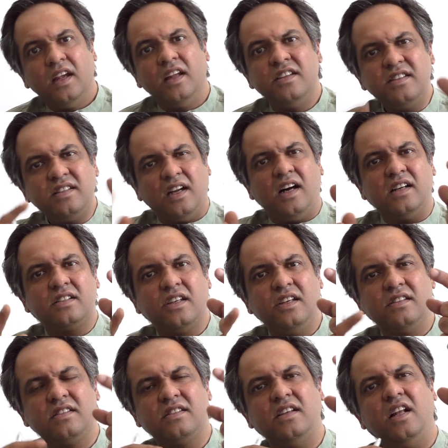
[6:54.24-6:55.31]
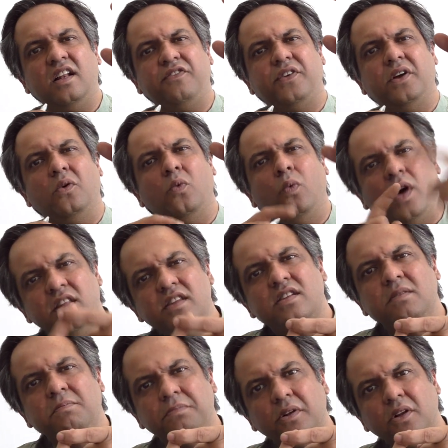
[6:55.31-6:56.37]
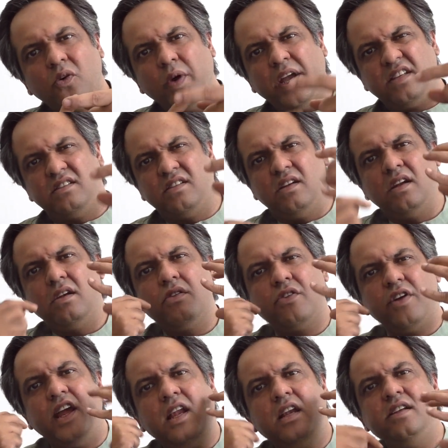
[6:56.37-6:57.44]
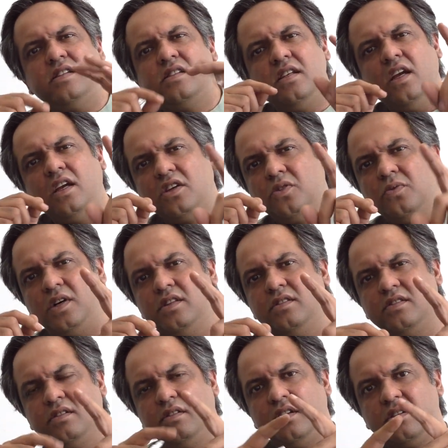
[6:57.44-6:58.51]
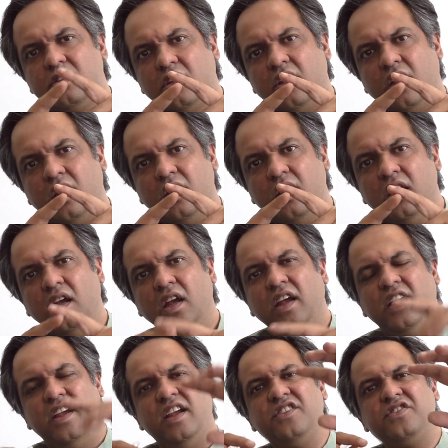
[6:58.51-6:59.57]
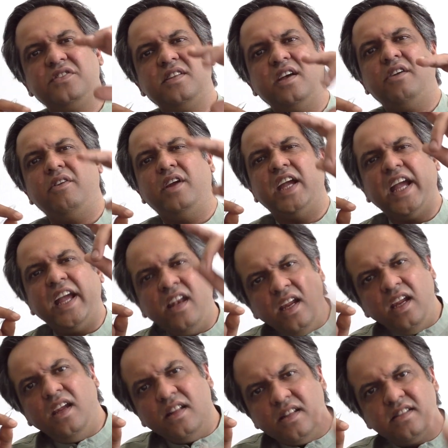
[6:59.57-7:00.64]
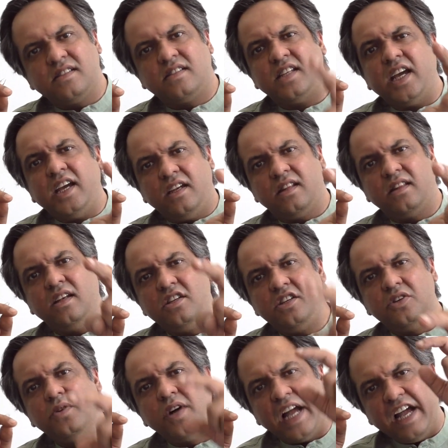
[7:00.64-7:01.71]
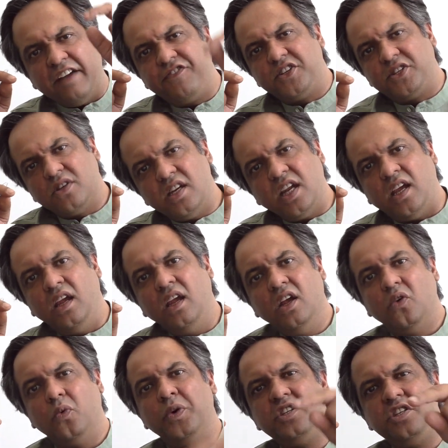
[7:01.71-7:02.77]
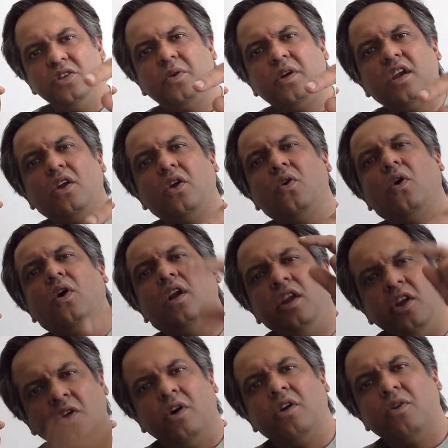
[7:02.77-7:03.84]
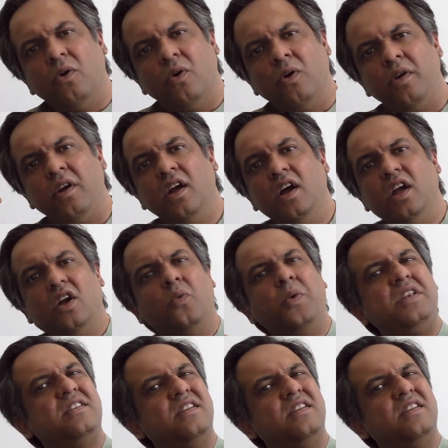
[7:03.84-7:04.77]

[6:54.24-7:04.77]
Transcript: Just ask yourself one simple question and really seek to answer it today. Is there any insight that you have today which you can call your own, which